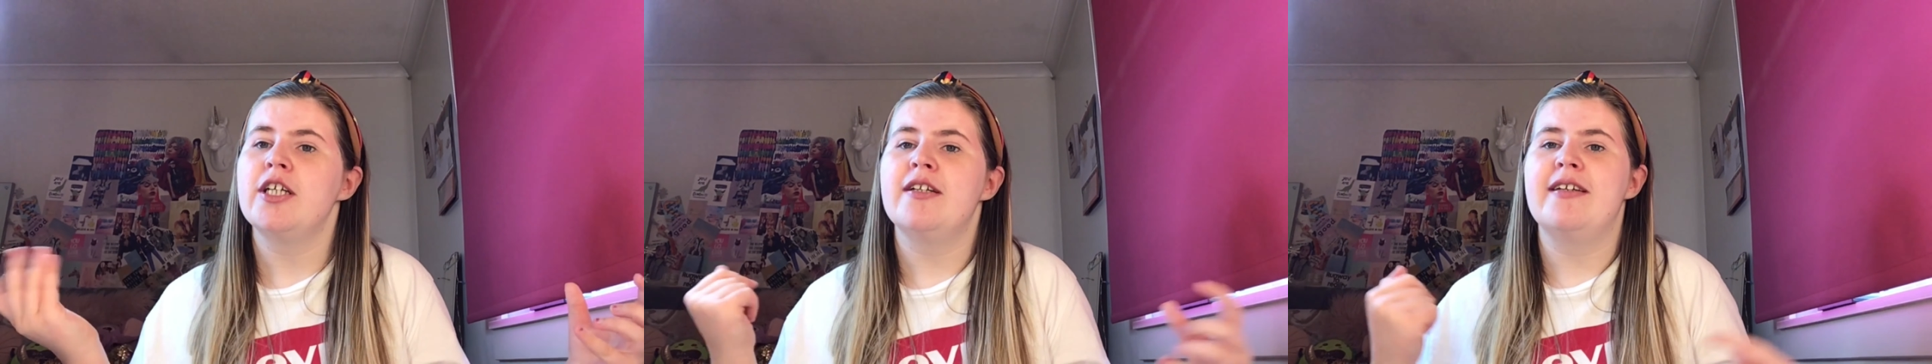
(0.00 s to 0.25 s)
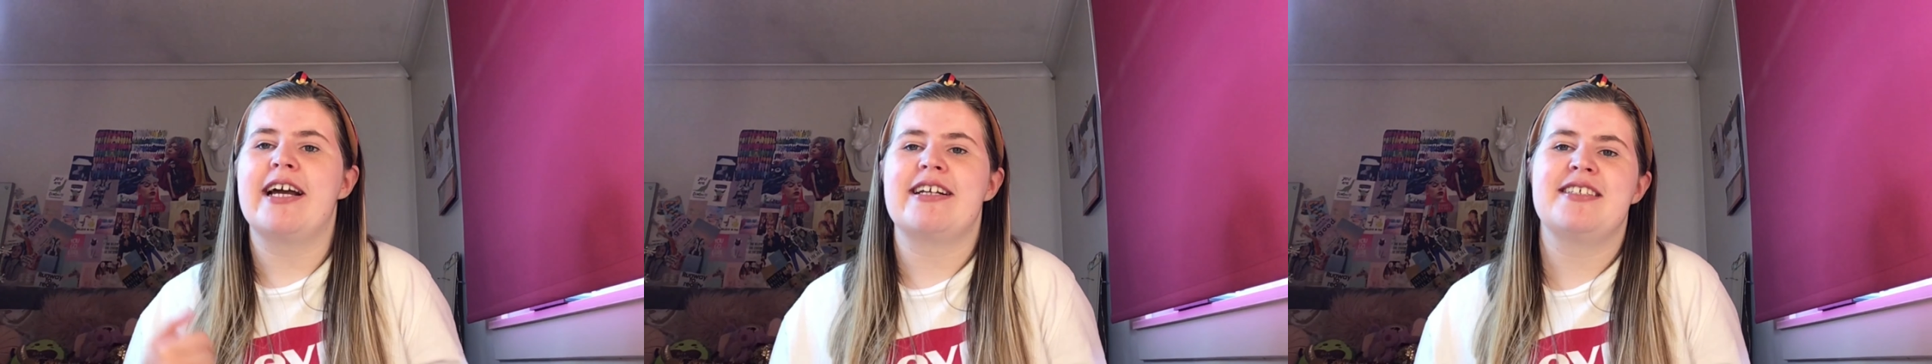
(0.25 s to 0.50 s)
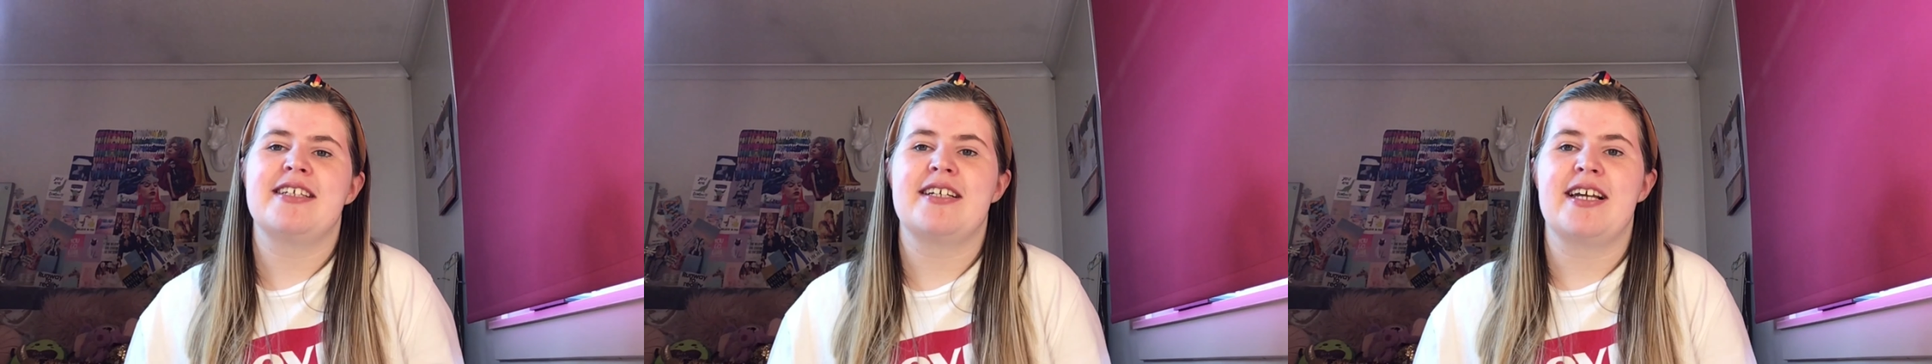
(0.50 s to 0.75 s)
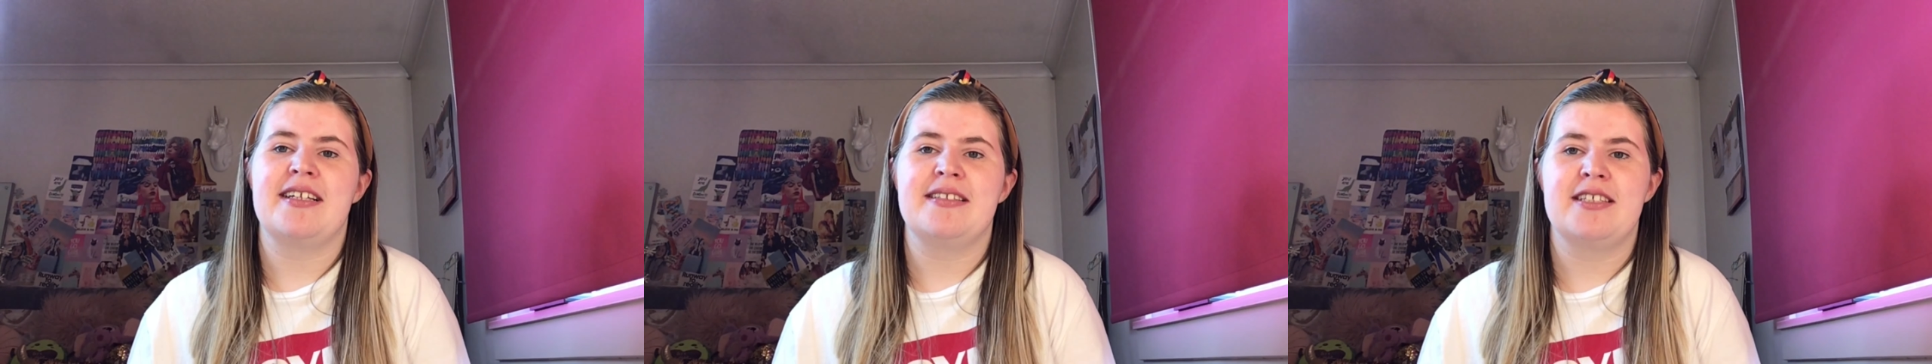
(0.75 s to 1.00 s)
Next
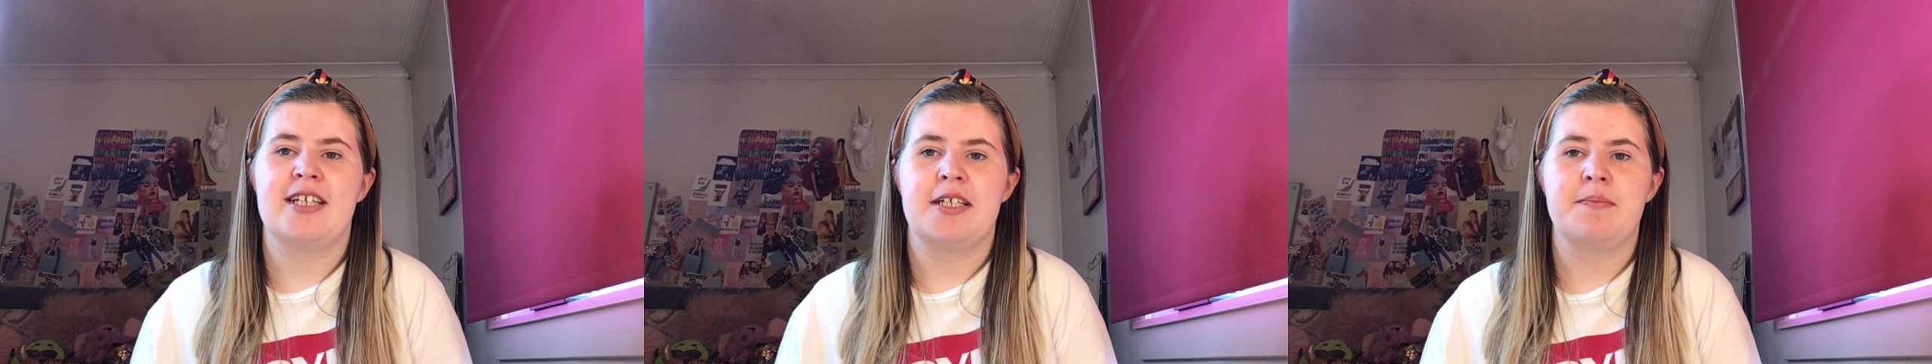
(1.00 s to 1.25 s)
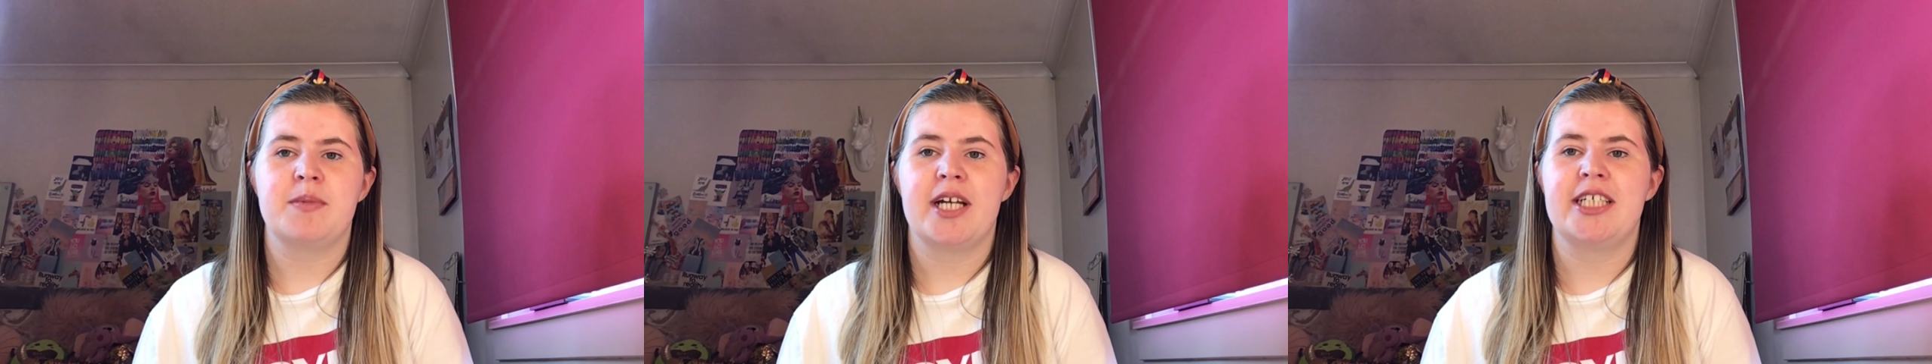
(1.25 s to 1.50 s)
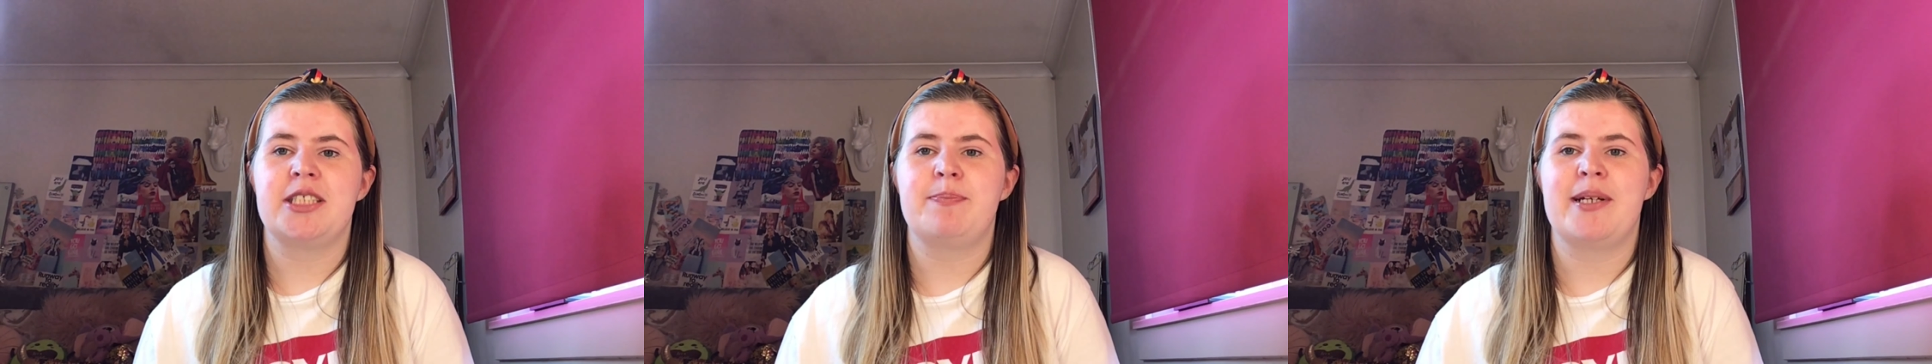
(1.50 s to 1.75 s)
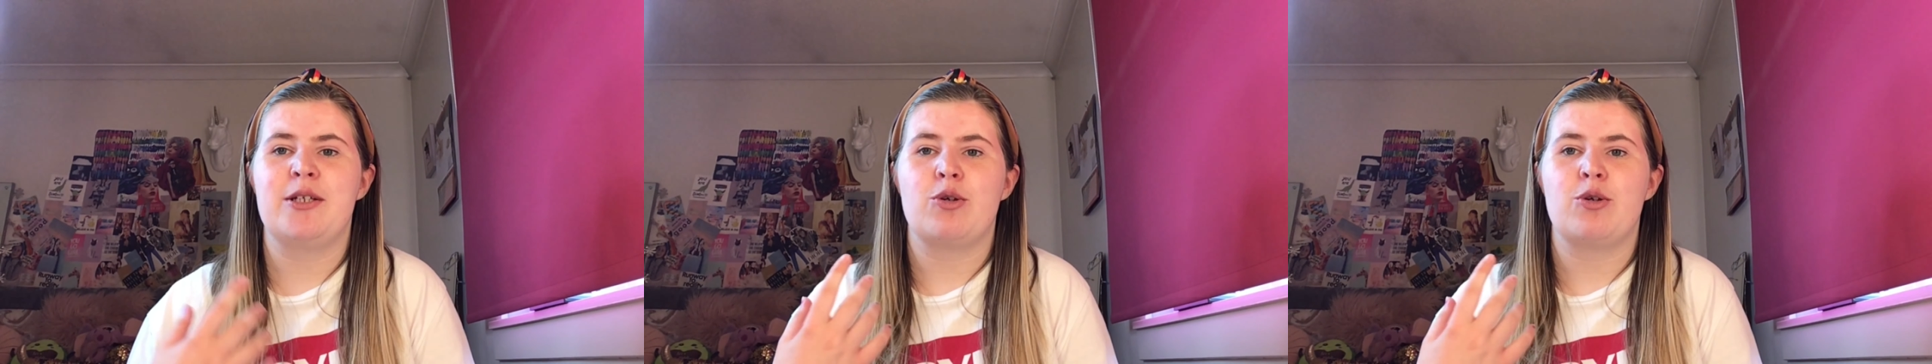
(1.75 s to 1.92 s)
again day, I spent